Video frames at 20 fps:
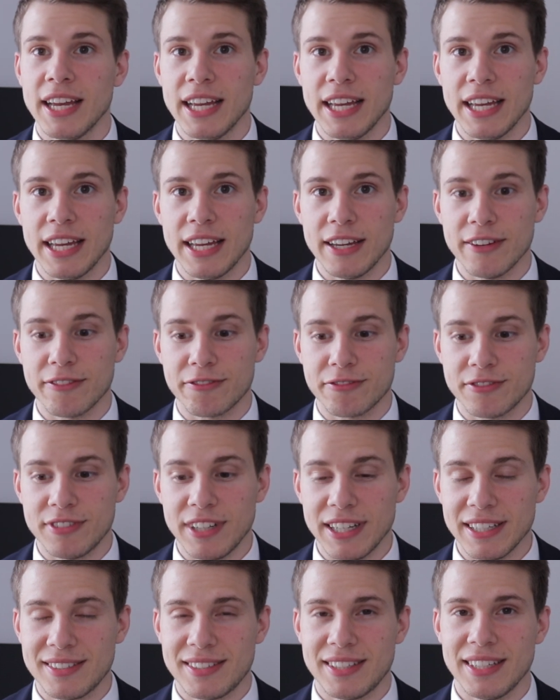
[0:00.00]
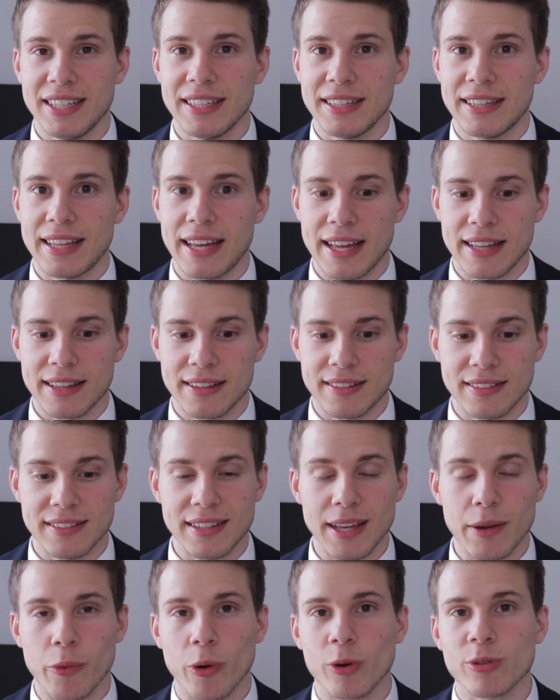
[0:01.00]
if they see that
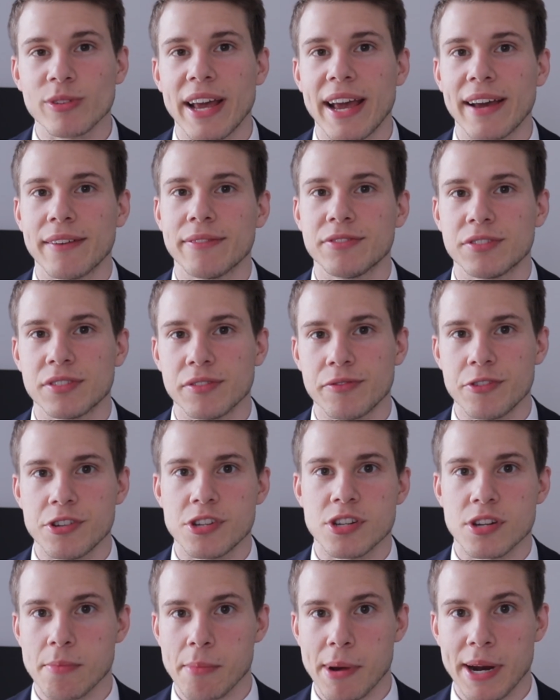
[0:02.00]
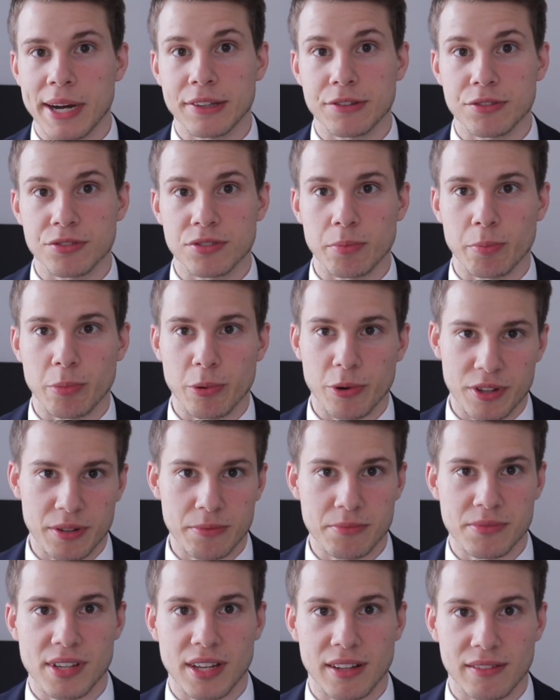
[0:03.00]
they won't have sufficient money to support
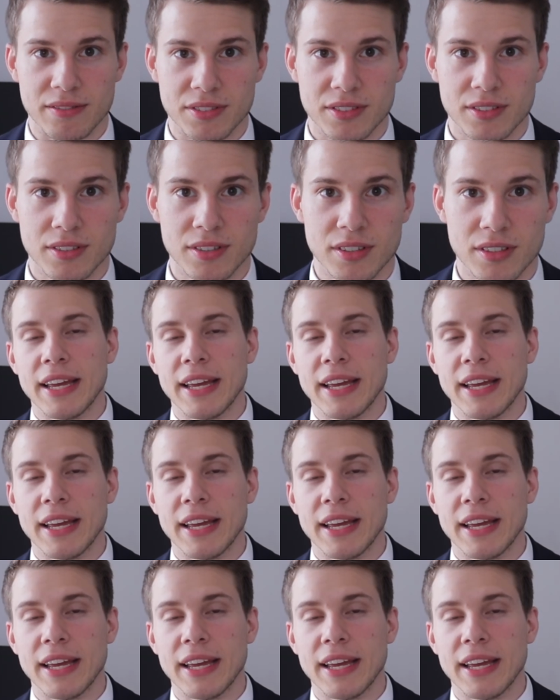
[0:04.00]
themselves.